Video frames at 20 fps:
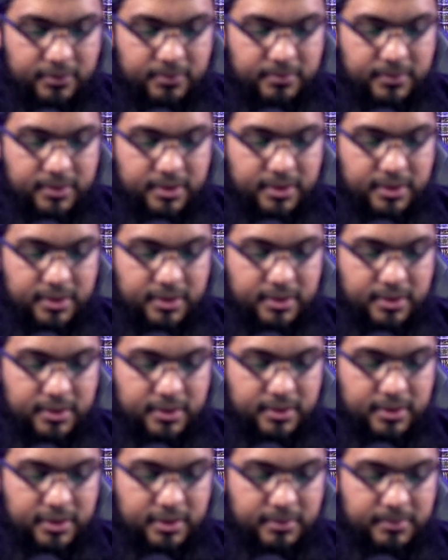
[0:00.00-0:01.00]
from
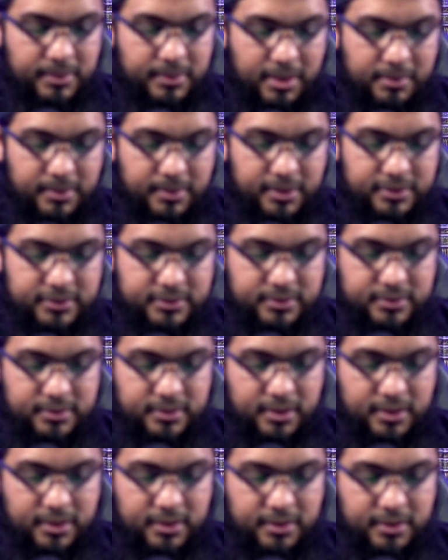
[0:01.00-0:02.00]
uh, Ibn Abbas.
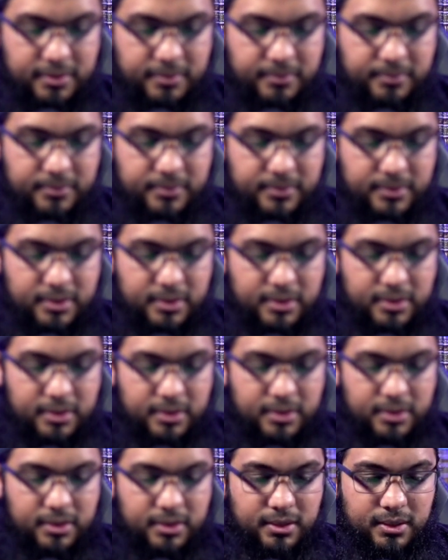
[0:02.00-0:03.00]
Um,
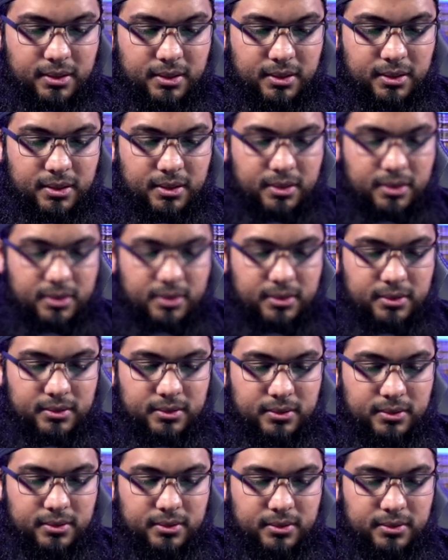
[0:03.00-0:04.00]

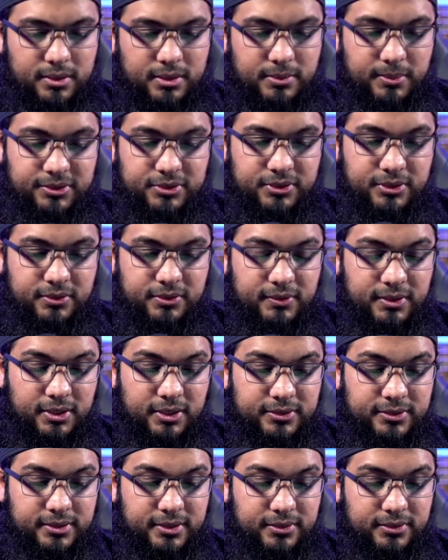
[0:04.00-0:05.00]
Allah, the Messenger of
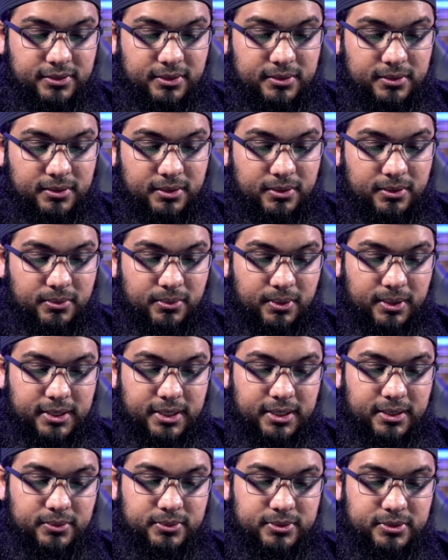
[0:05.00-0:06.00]
Allah said, Sallallahu
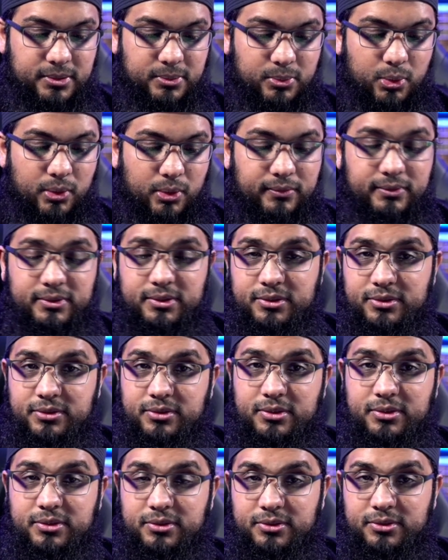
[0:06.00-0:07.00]
Alaihi Wasallam, whoever does
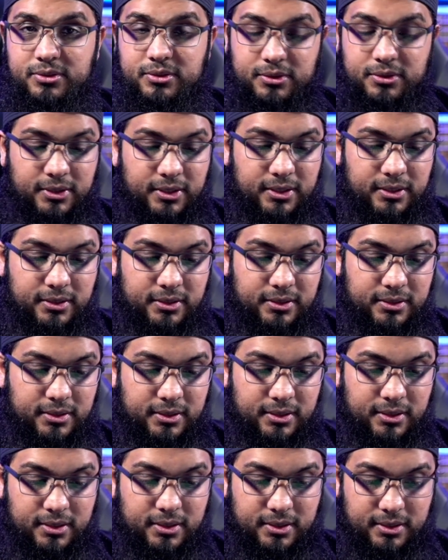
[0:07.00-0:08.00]
such and such a thing
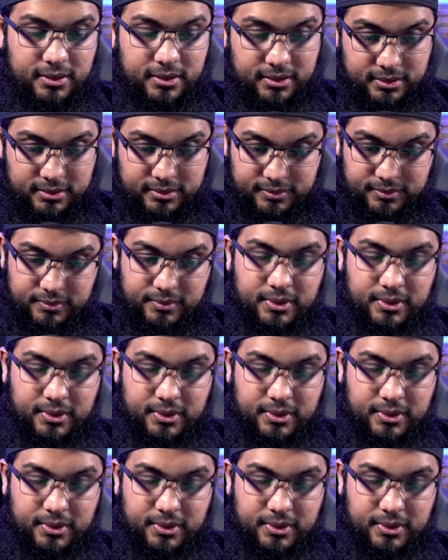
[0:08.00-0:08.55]
uh,